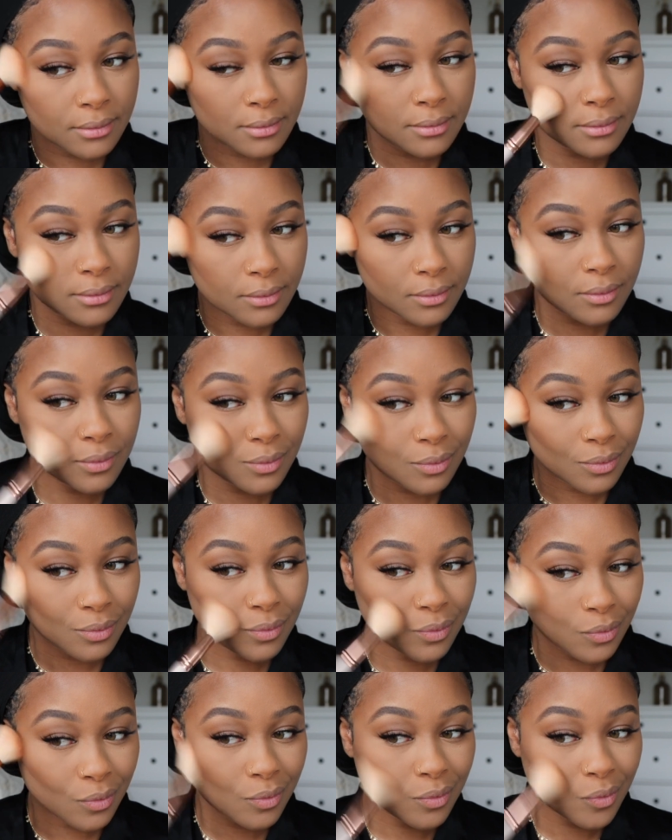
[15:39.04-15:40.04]

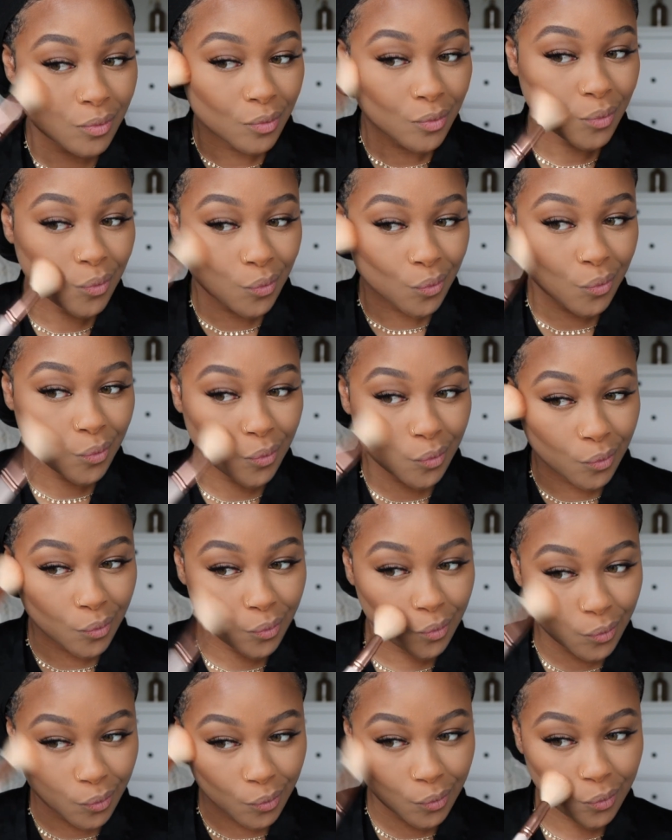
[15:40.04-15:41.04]

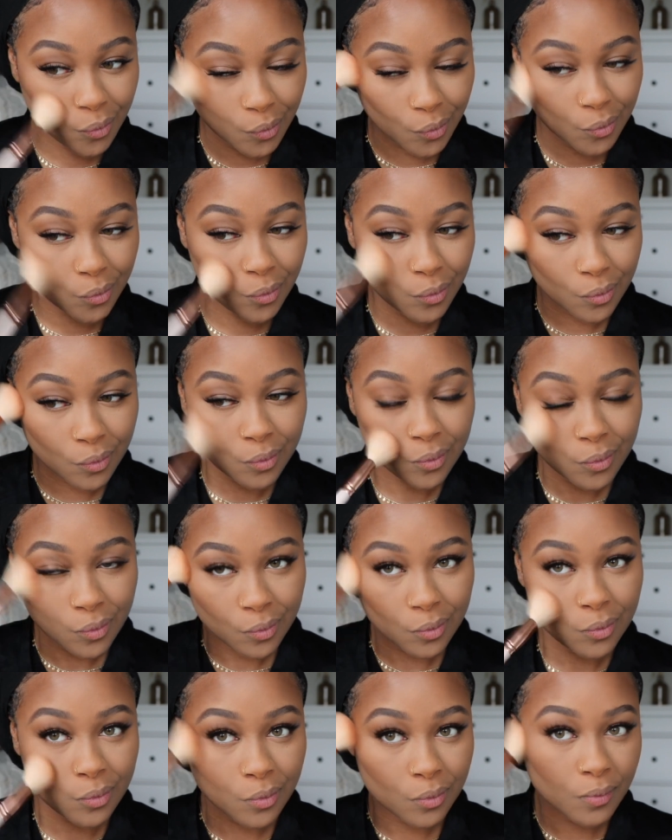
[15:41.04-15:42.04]

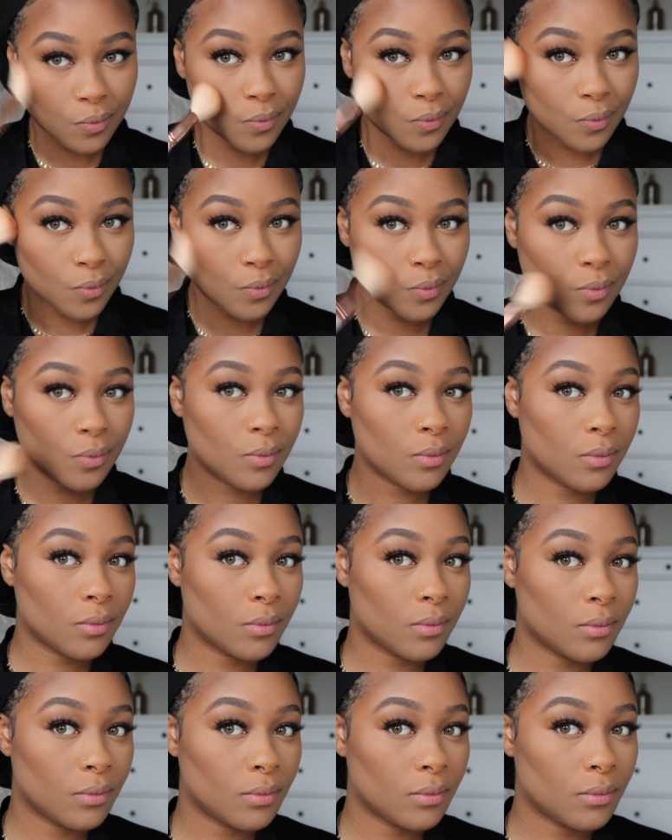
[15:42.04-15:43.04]

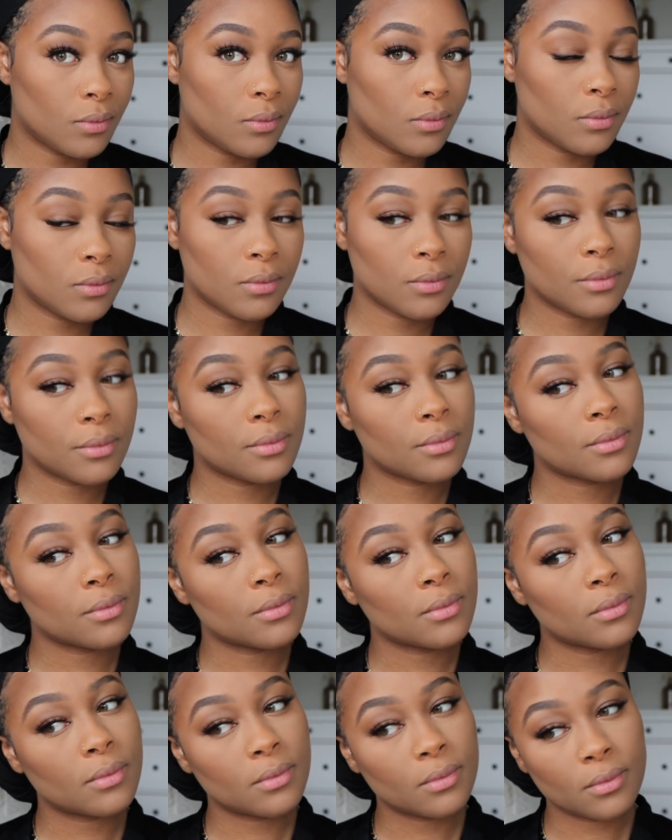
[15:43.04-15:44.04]

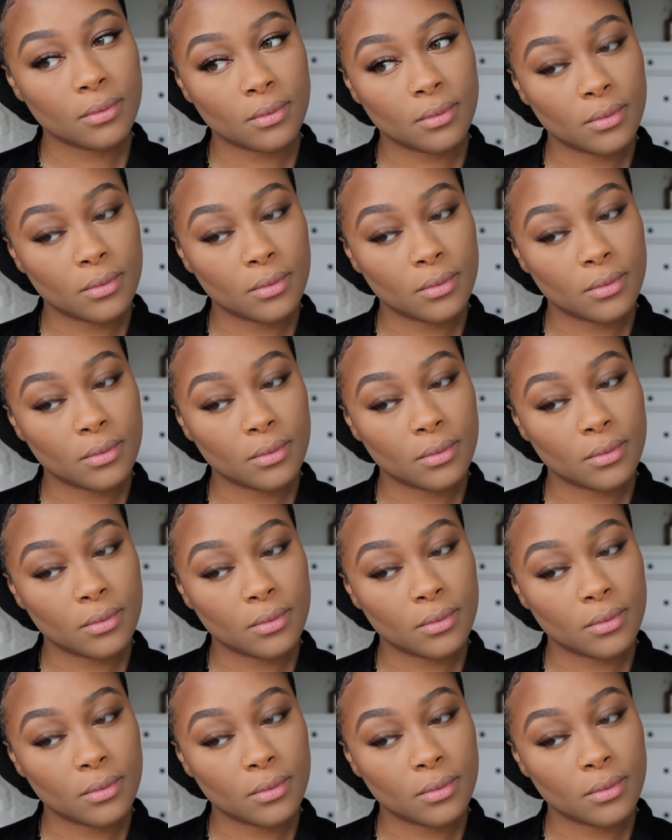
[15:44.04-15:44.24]
No one is speaking in this clip.